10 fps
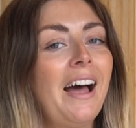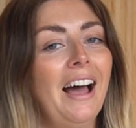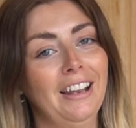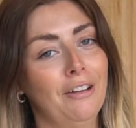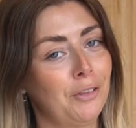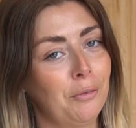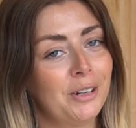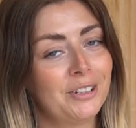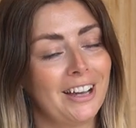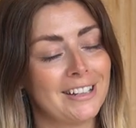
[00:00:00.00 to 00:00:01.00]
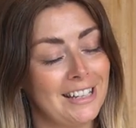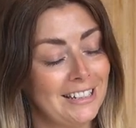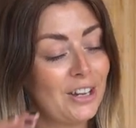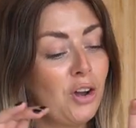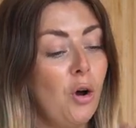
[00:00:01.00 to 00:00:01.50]
I love the word
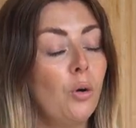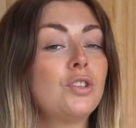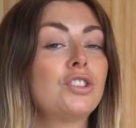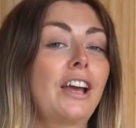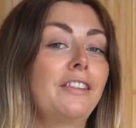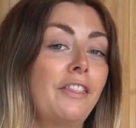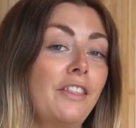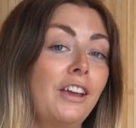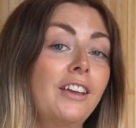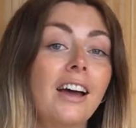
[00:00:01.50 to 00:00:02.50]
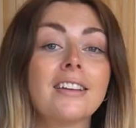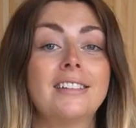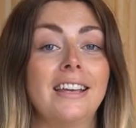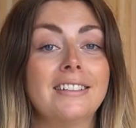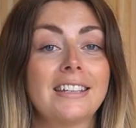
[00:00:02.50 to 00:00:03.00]
gusset, always check that the
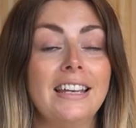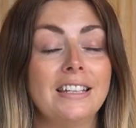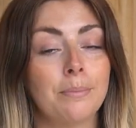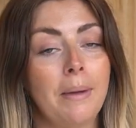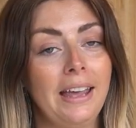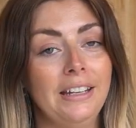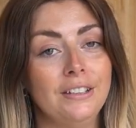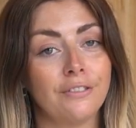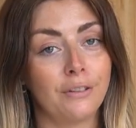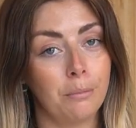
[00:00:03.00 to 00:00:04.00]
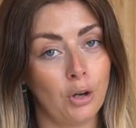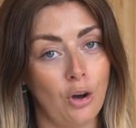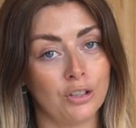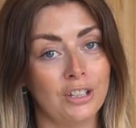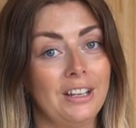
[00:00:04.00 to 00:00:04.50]
gusset is made from
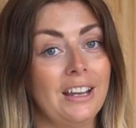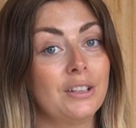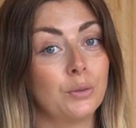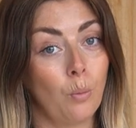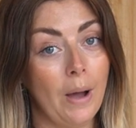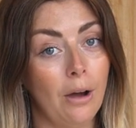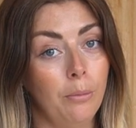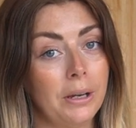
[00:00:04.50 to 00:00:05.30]
cotton as well,